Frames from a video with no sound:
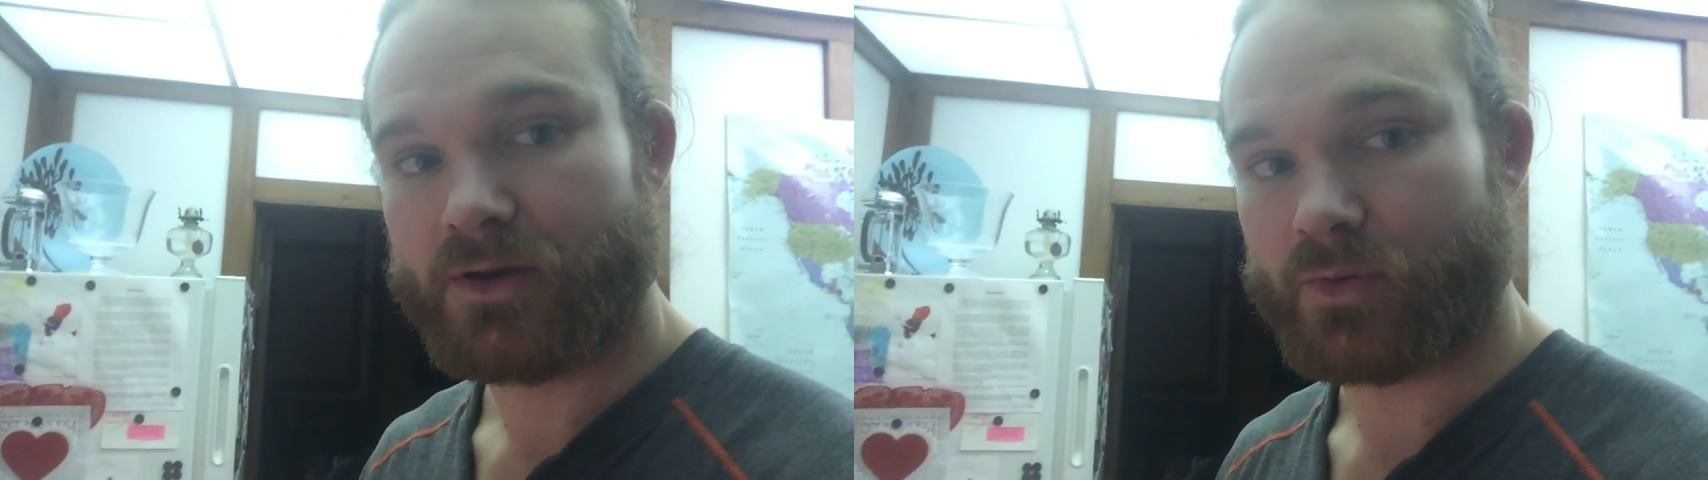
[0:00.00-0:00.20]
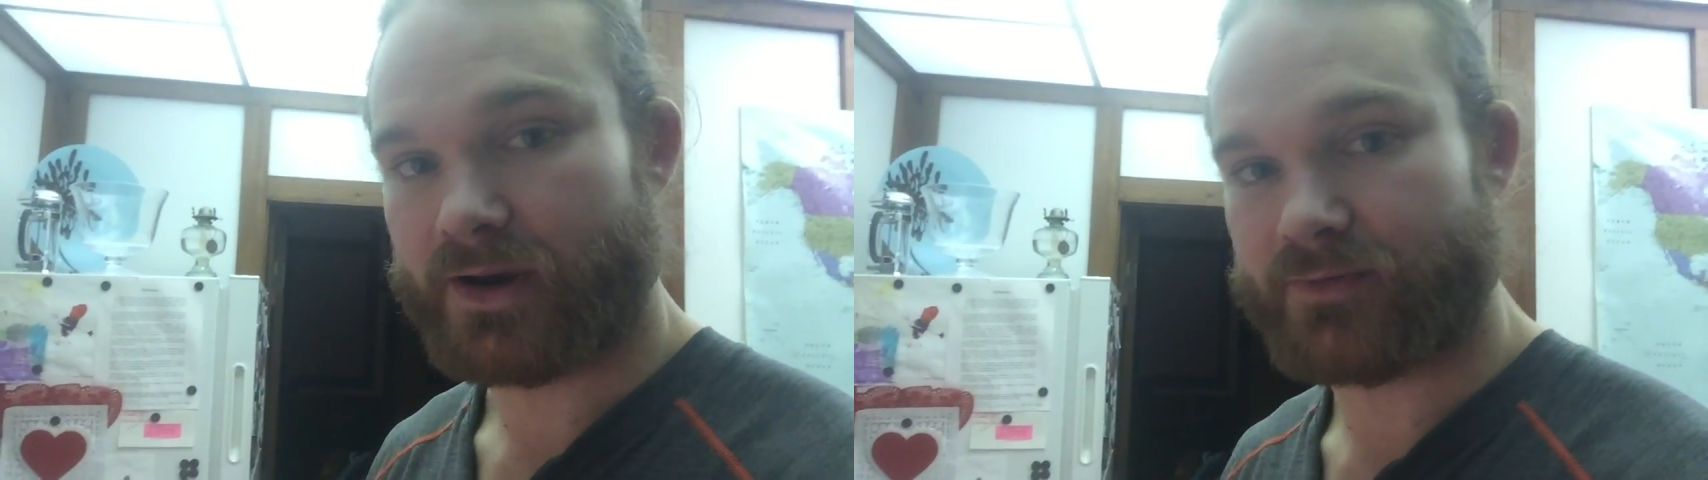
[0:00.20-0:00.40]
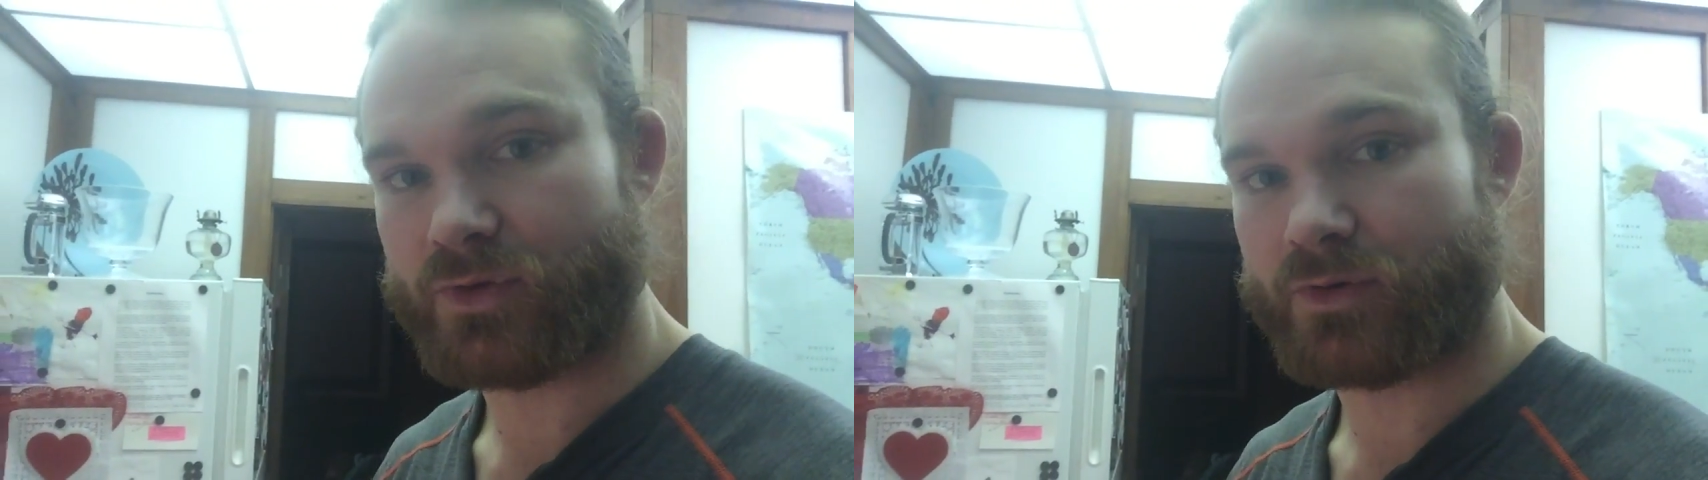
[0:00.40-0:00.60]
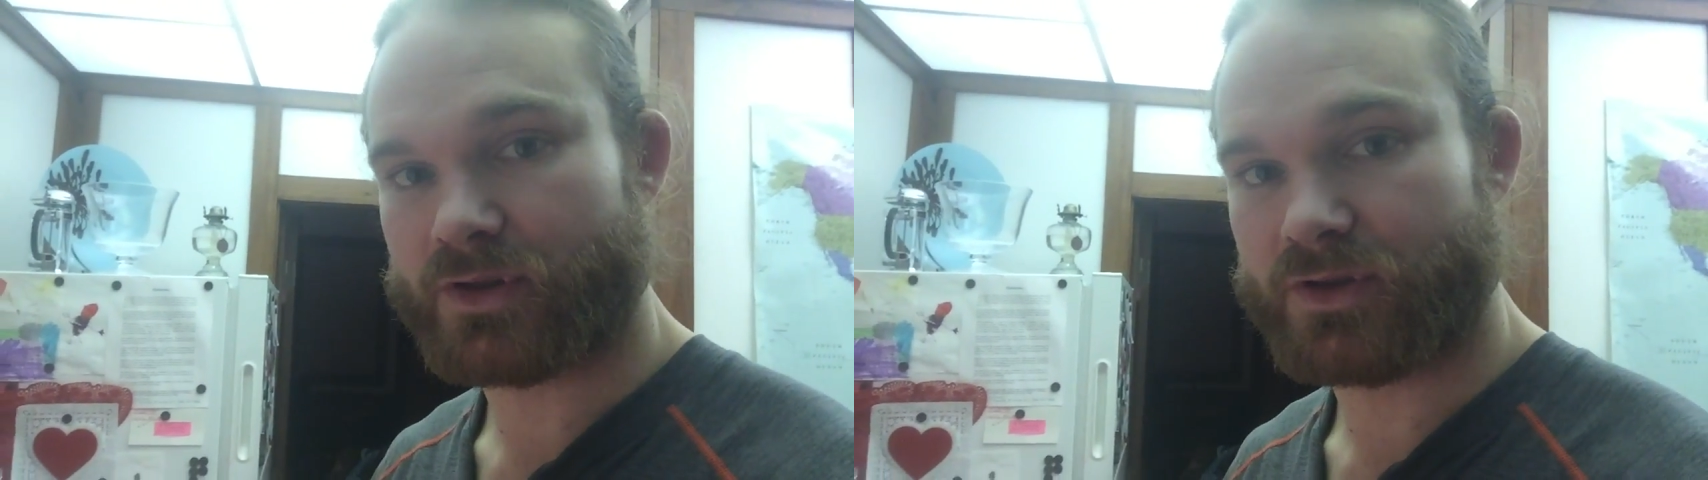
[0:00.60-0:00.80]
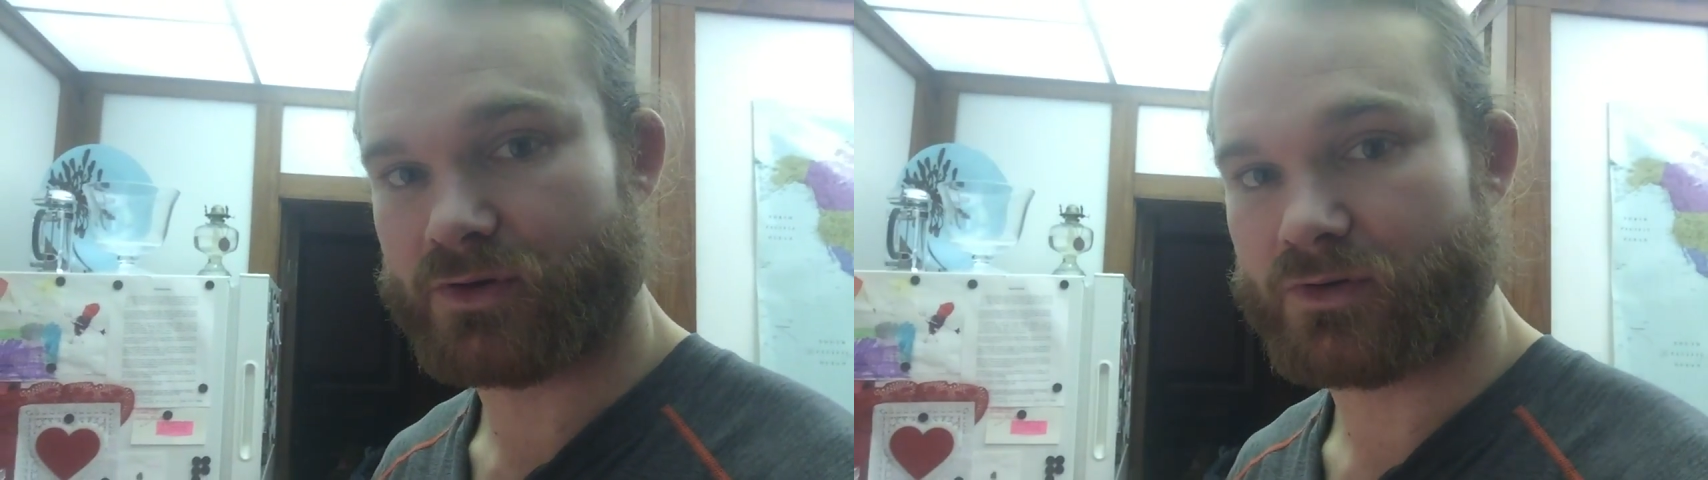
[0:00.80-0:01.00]
whatever you
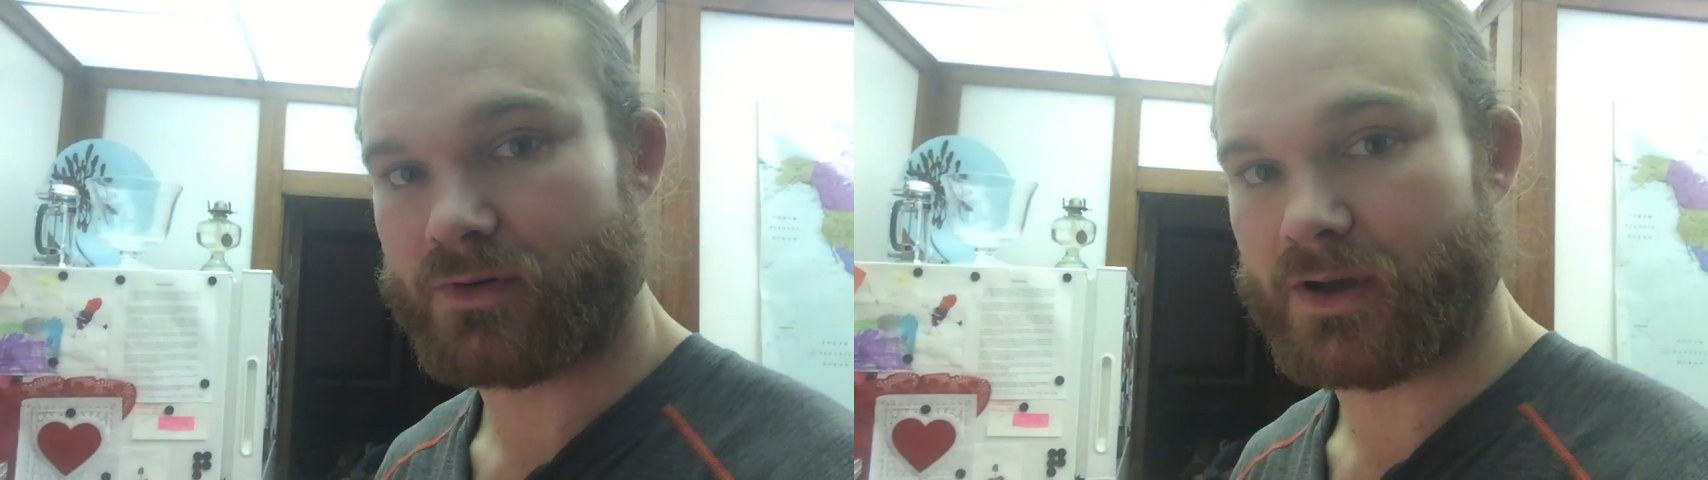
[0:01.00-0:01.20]
want to do,